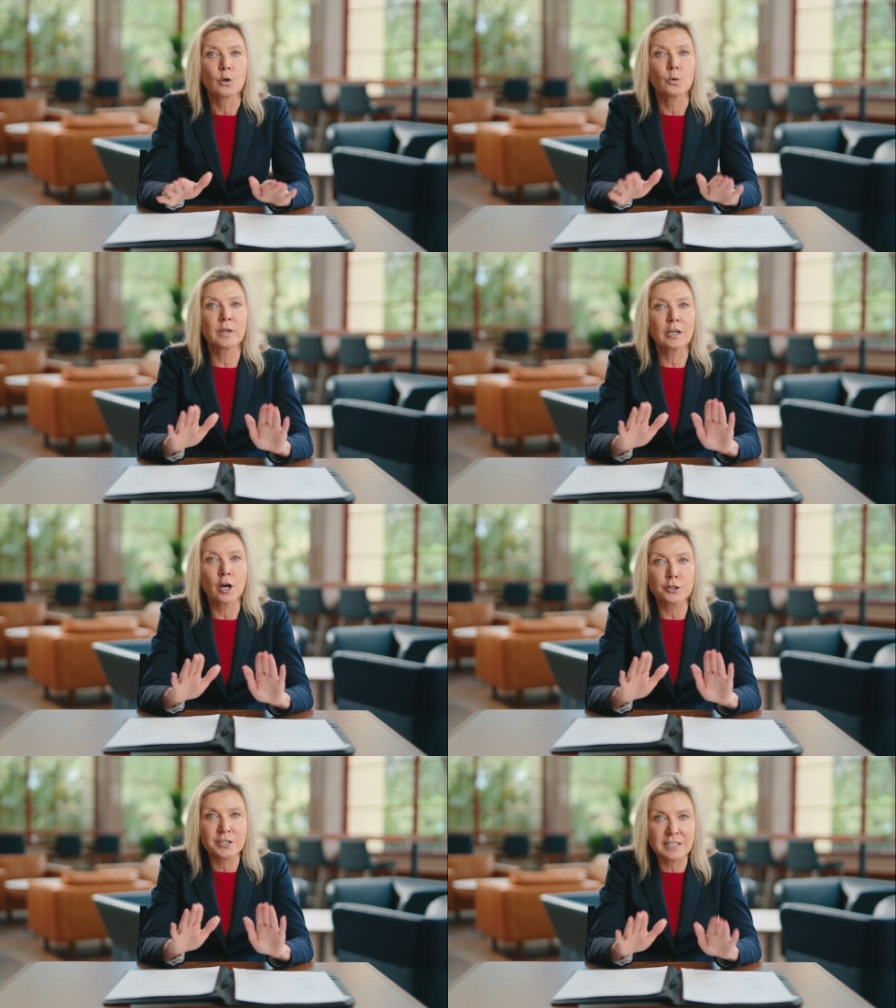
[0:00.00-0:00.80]
we
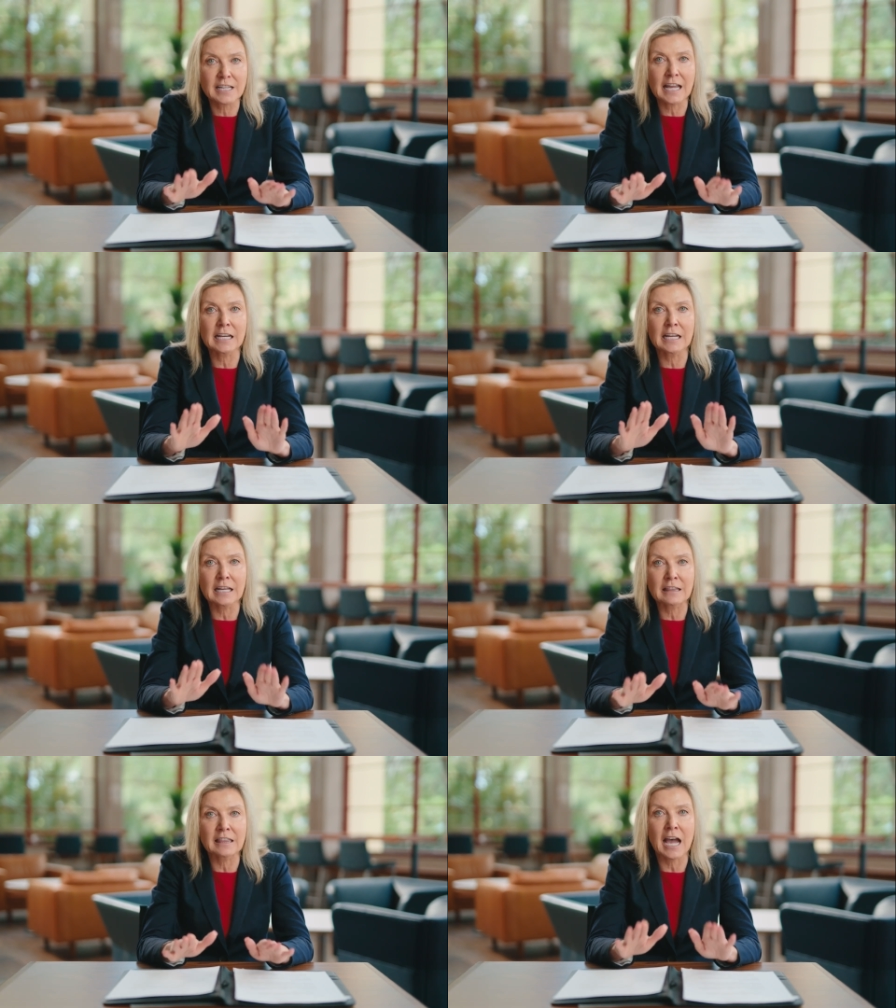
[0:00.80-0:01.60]
are
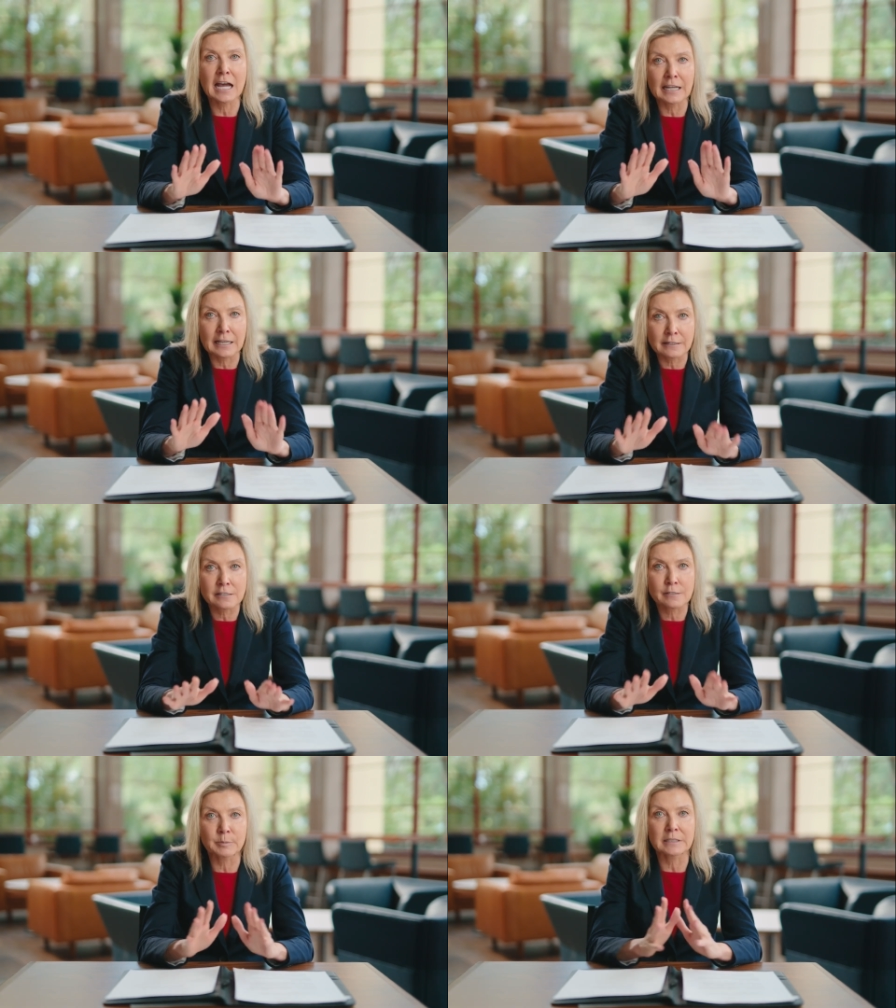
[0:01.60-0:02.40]
stating that
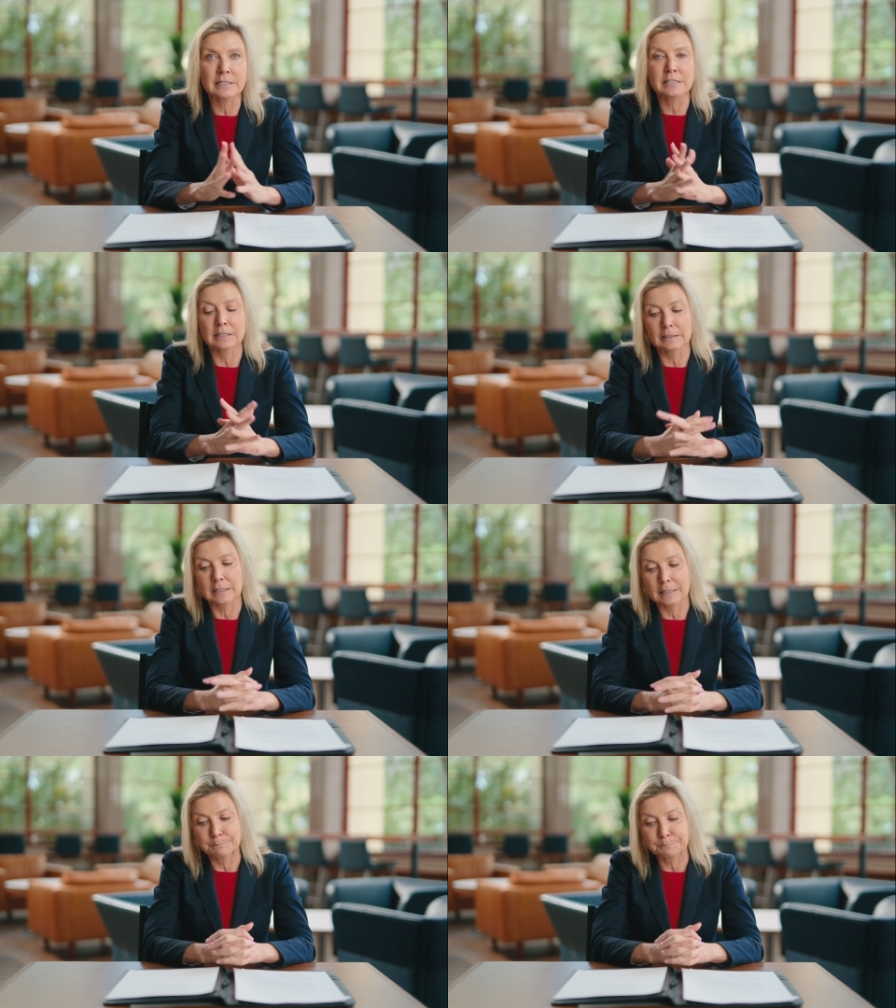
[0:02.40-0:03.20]

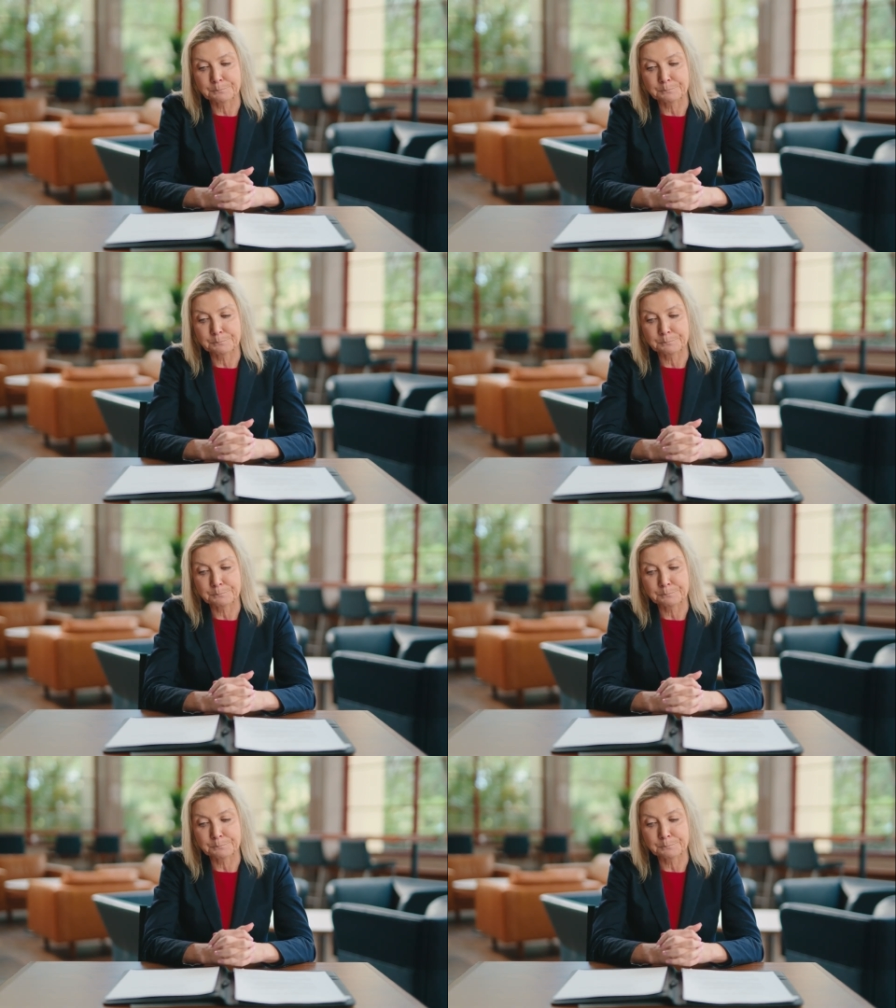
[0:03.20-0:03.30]
explicitly.